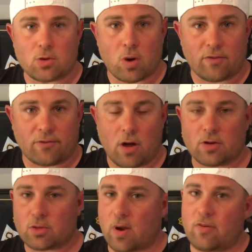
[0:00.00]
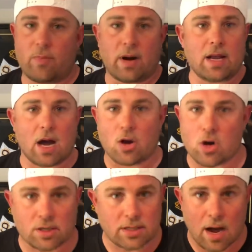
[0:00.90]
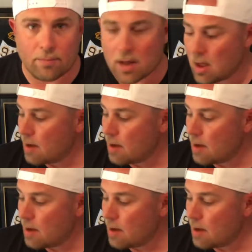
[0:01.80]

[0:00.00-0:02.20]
the Twitter followers, so everybody got hooked up.